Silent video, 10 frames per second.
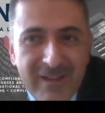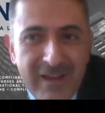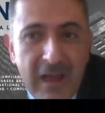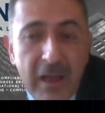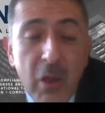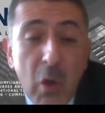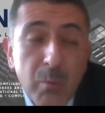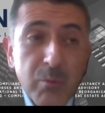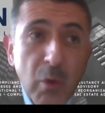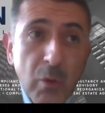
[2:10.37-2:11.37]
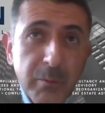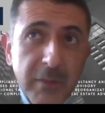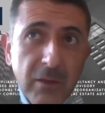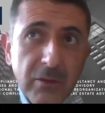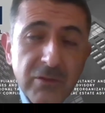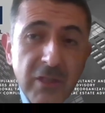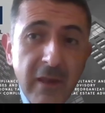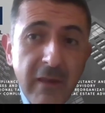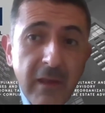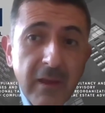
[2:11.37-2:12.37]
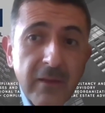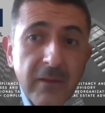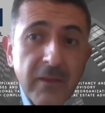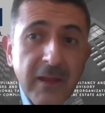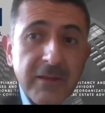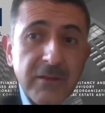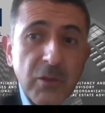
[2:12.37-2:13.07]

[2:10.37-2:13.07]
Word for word: I hope not, because that